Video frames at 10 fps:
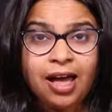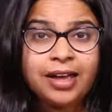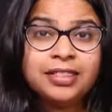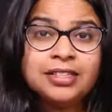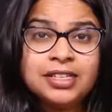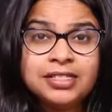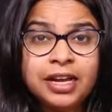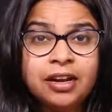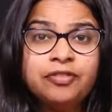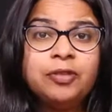Hi, this is
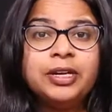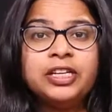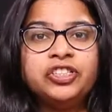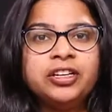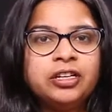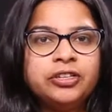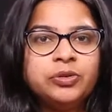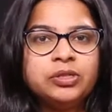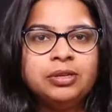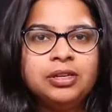Nena from AsiaNet
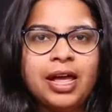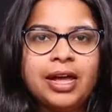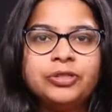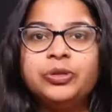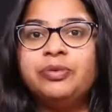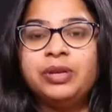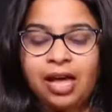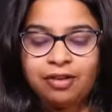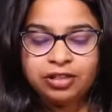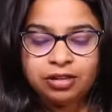Newsable, and today we
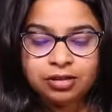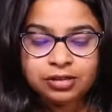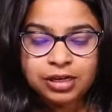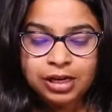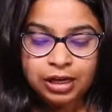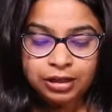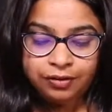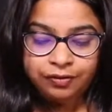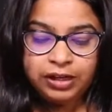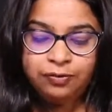have with us
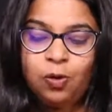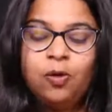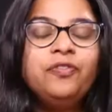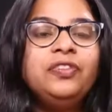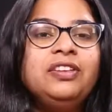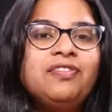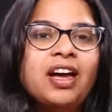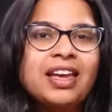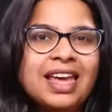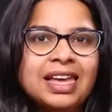the Vivo
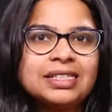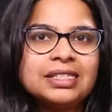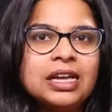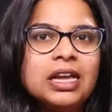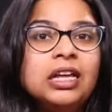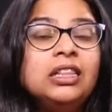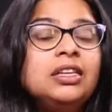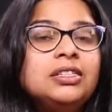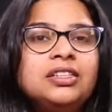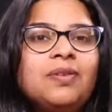V5s.
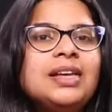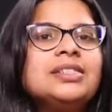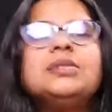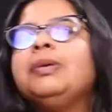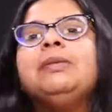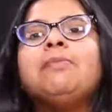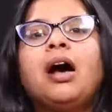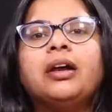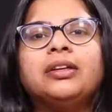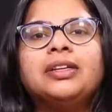This device is being
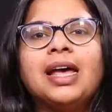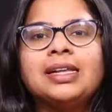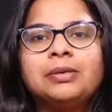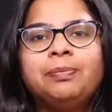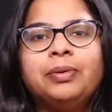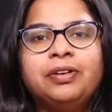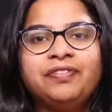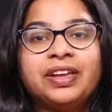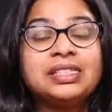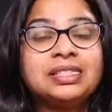marketed as a
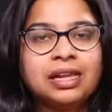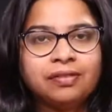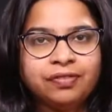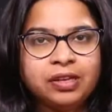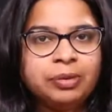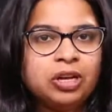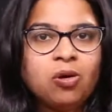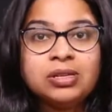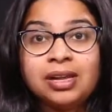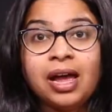perfect selfie
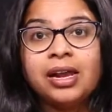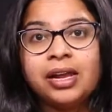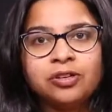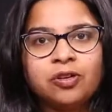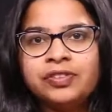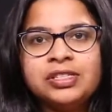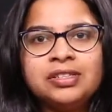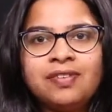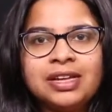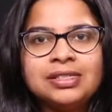because the highlight of this
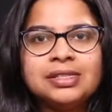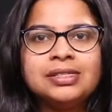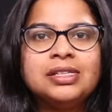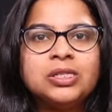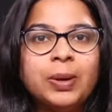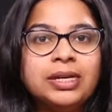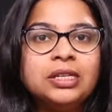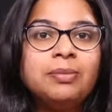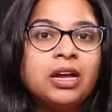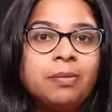device is its
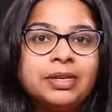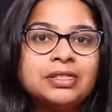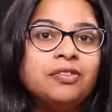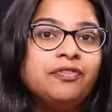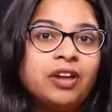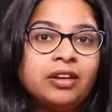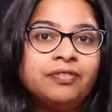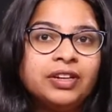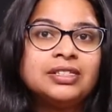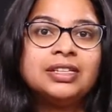20 megapixel
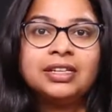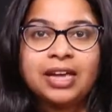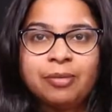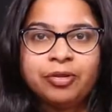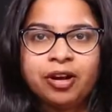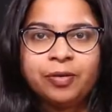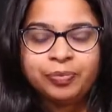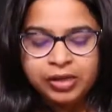front-facing camera.